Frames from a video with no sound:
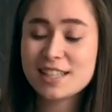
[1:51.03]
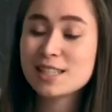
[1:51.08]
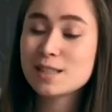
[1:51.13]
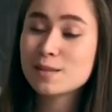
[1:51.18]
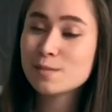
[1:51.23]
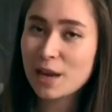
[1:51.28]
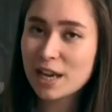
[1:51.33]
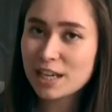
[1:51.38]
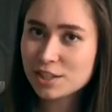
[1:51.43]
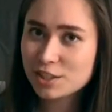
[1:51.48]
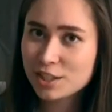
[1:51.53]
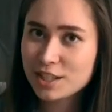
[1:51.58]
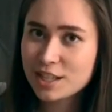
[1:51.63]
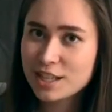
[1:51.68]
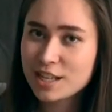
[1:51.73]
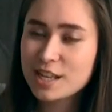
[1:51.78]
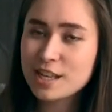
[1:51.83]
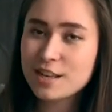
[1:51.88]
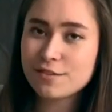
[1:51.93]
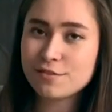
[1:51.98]

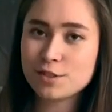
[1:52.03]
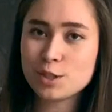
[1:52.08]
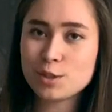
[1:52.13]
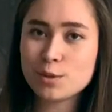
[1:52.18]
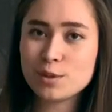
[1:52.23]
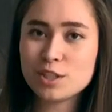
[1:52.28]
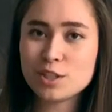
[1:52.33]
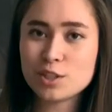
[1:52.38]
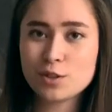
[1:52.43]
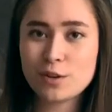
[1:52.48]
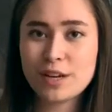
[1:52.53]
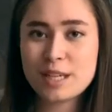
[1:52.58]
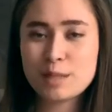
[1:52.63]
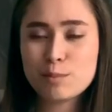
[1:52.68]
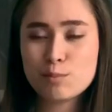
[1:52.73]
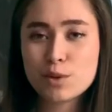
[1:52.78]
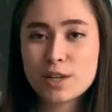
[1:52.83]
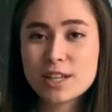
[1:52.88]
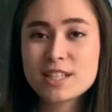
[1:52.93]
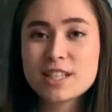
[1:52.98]
especially if you enjoyed
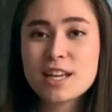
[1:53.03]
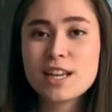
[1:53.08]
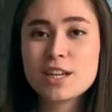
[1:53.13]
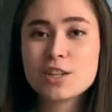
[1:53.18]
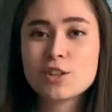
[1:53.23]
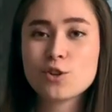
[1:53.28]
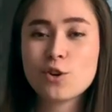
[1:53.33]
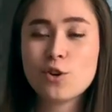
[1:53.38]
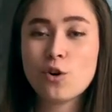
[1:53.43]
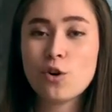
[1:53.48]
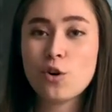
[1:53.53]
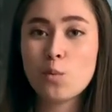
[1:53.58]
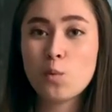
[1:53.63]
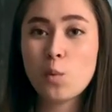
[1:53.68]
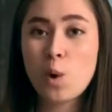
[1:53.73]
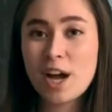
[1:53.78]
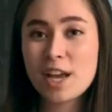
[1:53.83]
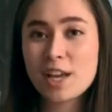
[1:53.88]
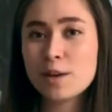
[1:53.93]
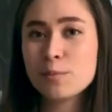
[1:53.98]
British or
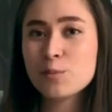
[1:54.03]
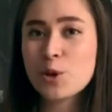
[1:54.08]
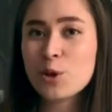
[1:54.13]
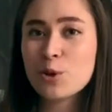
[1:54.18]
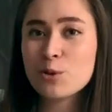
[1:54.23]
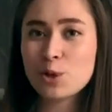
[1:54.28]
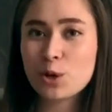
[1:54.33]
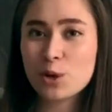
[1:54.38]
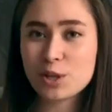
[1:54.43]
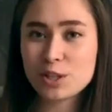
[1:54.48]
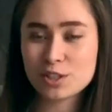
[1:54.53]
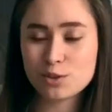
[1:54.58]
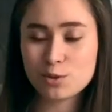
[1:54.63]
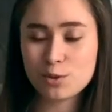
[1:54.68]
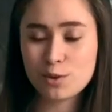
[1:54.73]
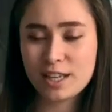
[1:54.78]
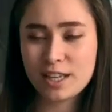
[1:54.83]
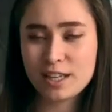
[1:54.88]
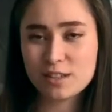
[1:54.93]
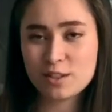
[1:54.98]
Why I'm No Longer
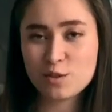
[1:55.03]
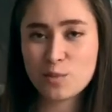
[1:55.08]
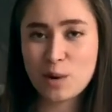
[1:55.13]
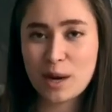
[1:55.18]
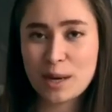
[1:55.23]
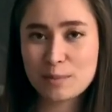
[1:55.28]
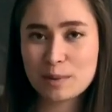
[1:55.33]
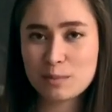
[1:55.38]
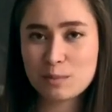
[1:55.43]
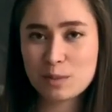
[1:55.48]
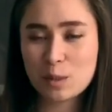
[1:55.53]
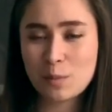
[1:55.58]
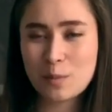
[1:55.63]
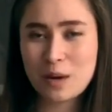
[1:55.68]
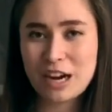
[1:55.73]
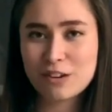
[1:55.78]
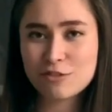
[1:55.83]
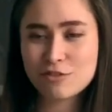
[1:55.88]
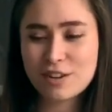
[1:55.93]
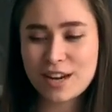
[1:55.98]
Talking to White People About